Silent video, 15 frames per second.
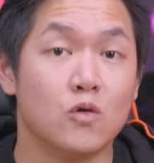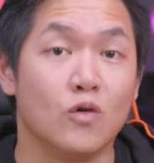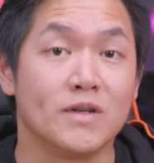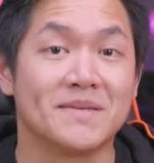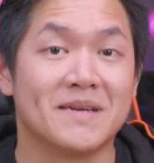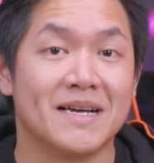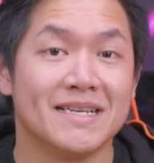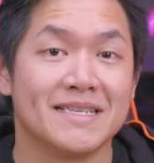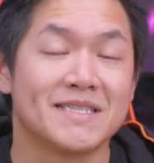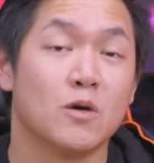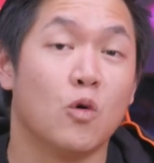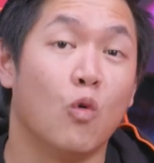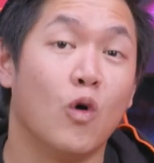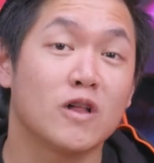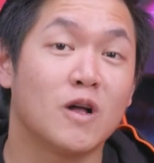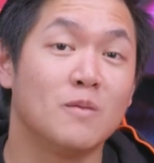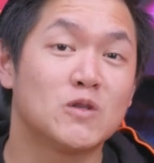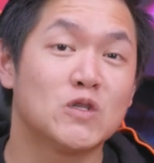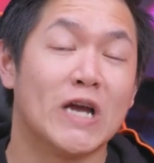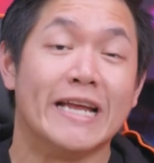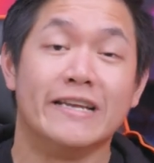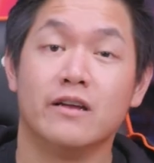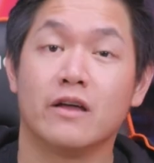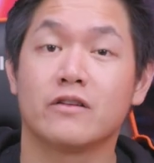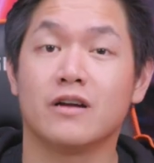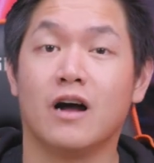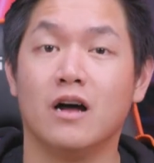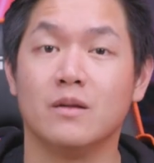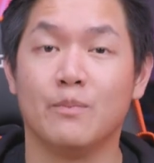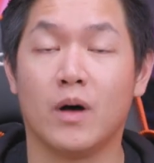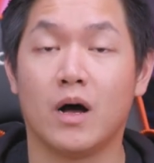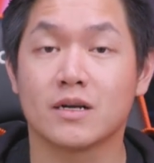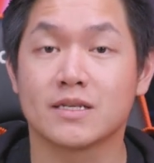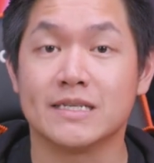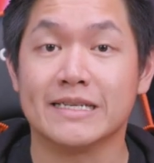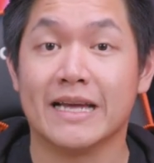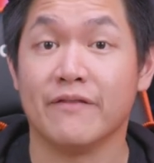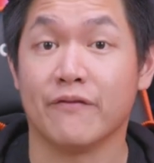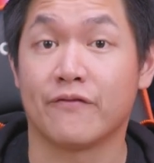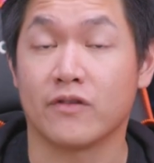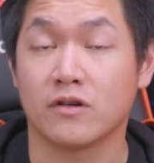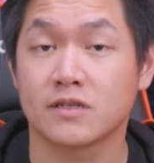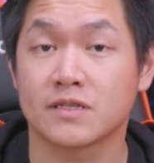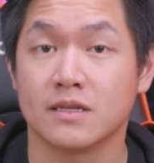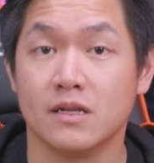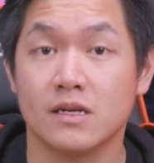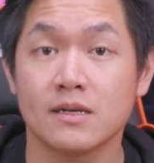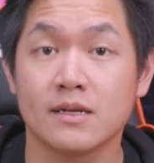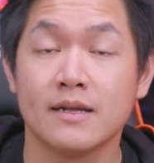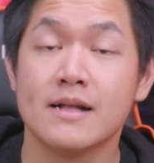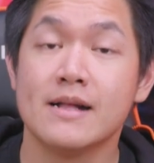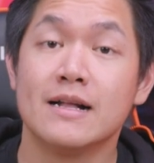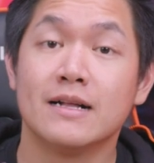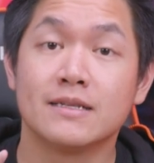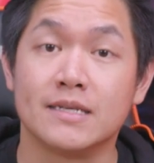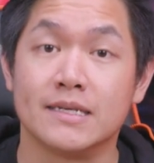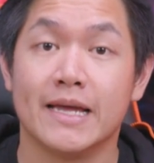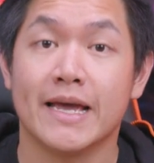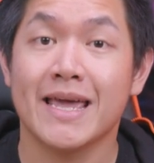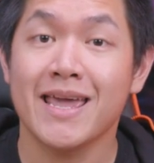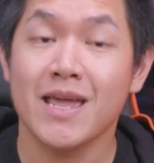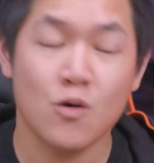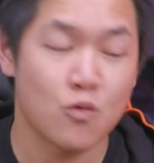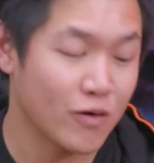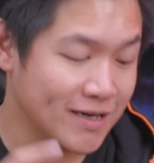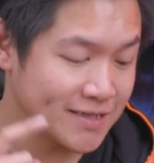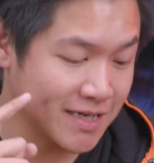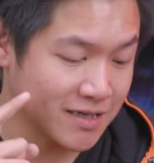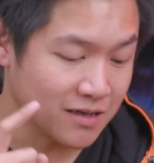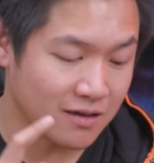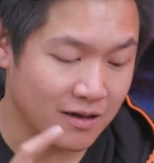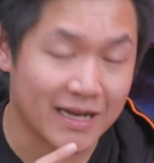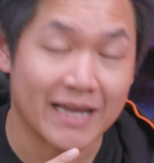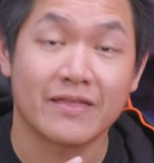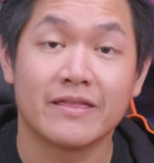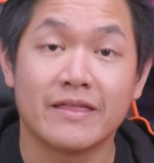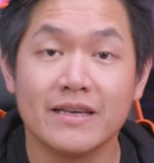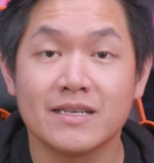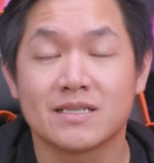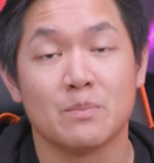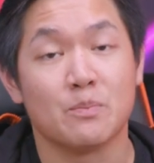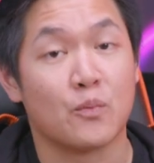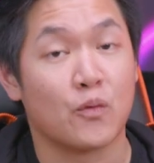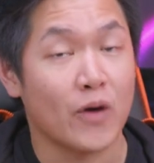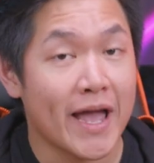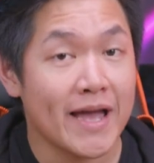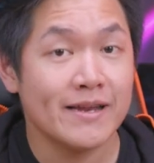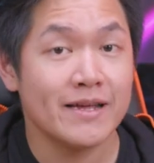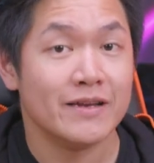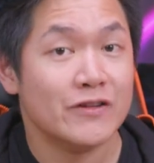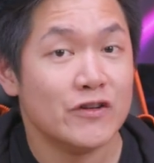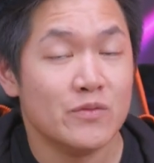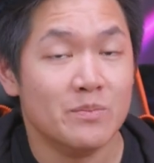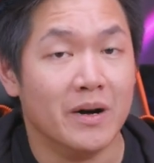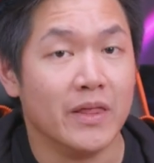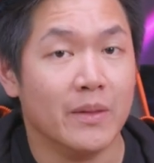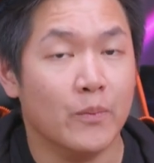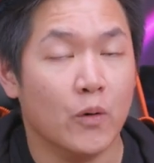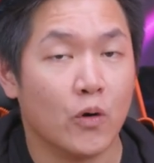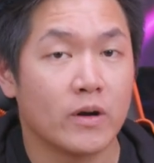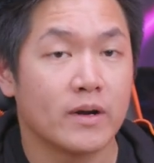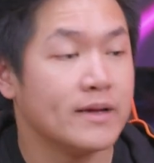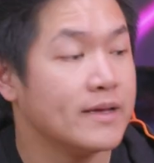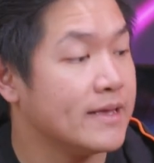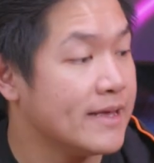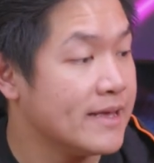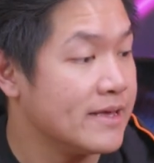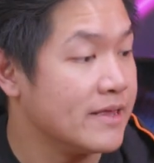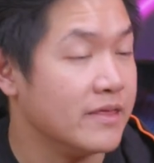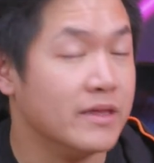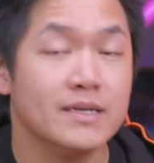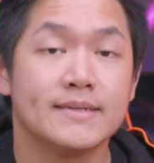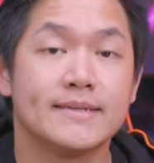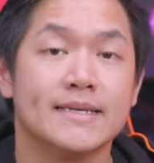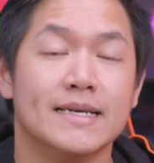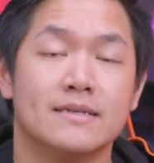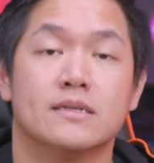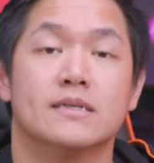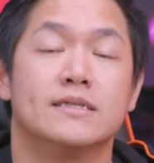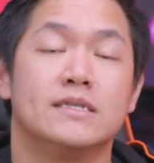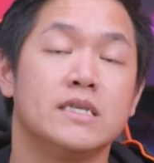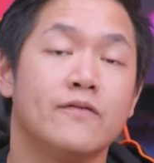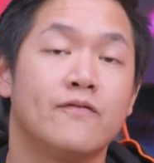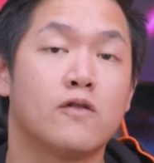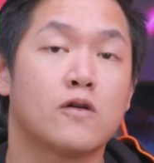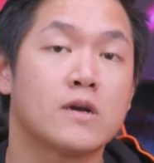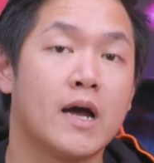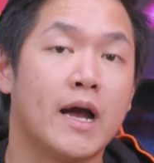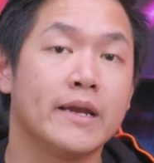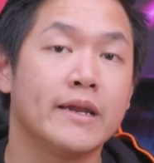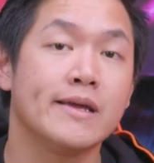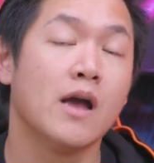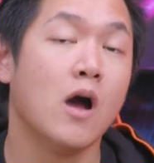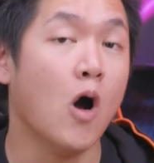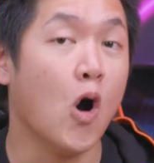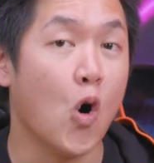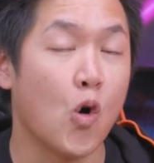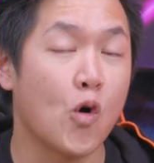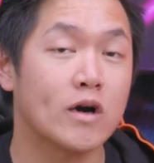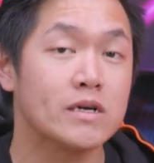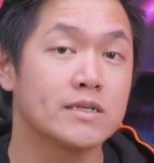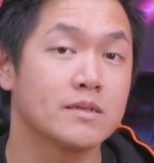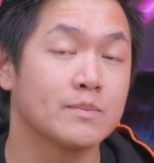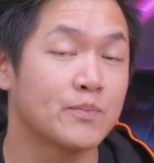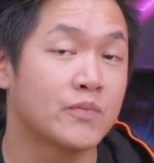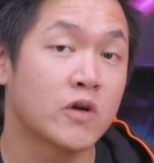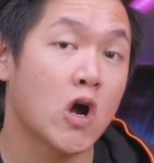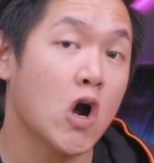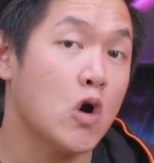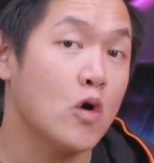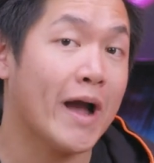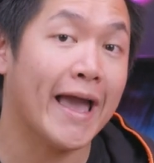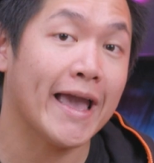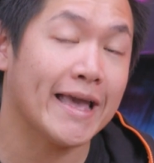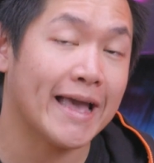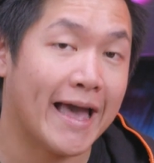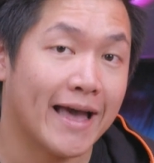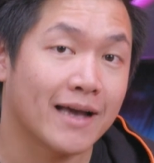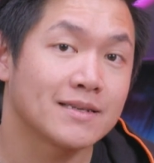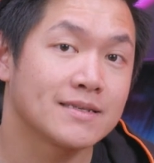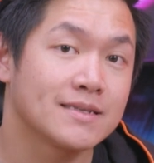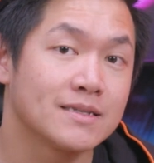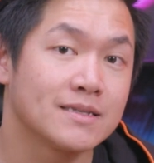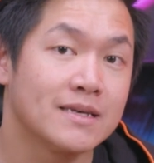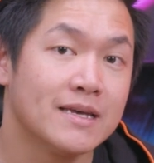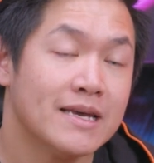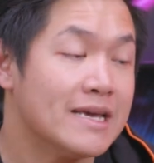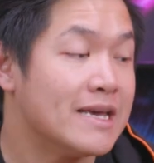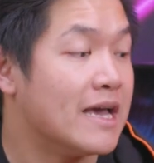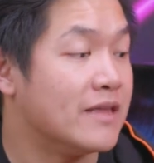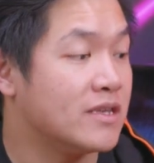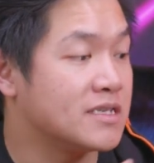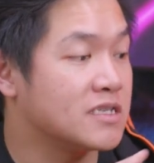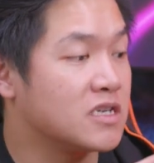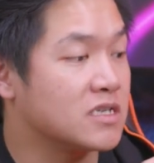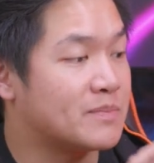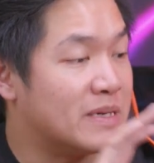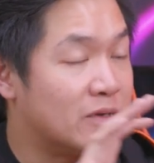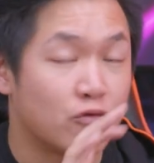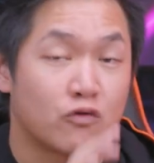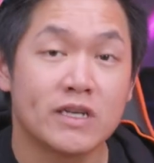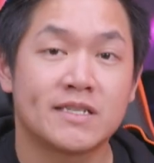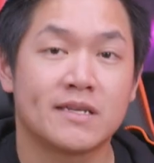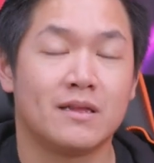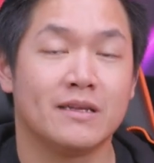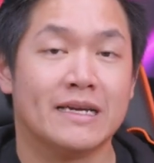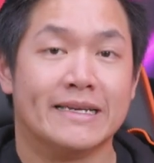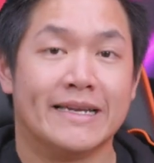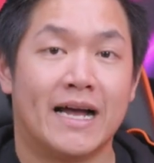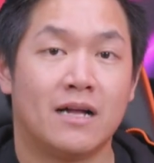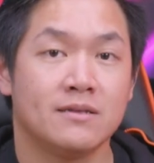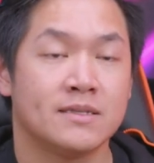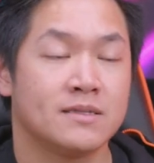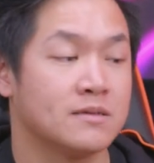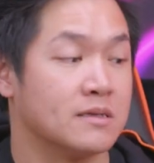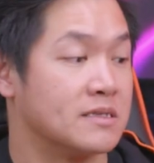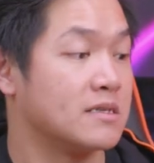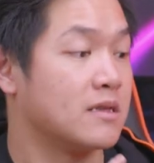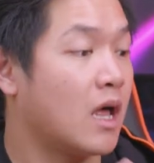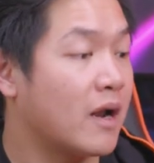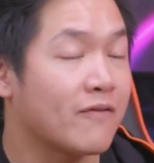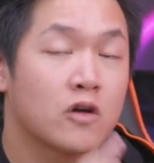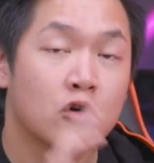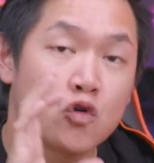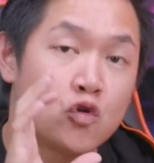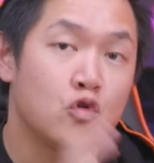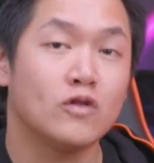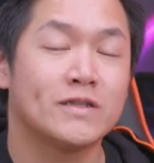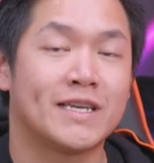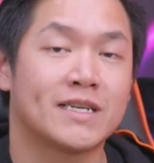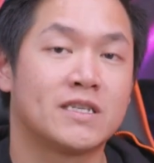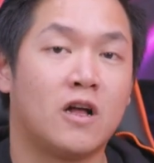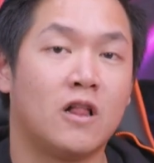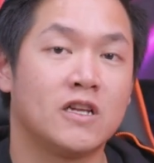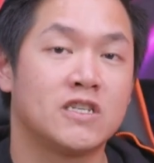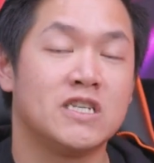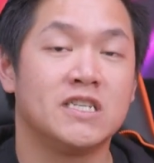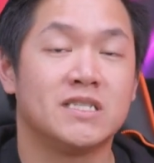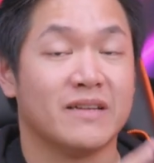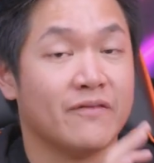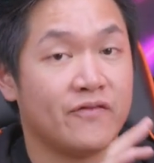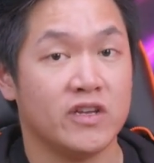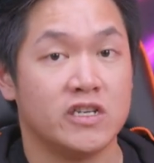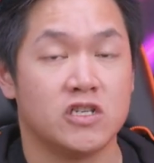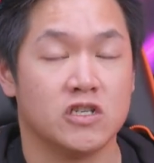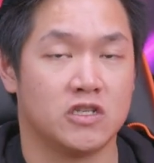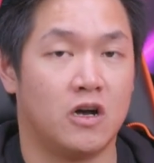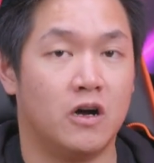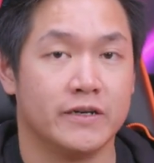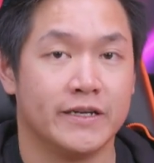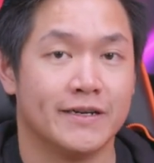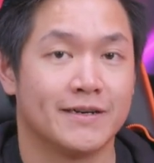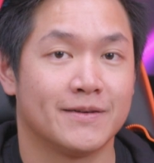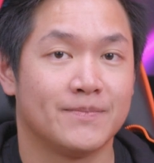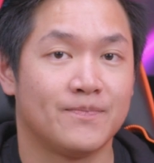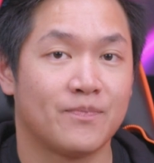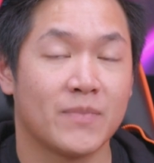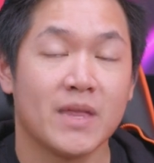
What's up guys, welcome to another unboxing and first look. Today we're going to take a look at this brand new motherboard. This is the Z490 AORUS Pro AX, and this has just been recently announced, so there's a lot of cool technologies and features on here.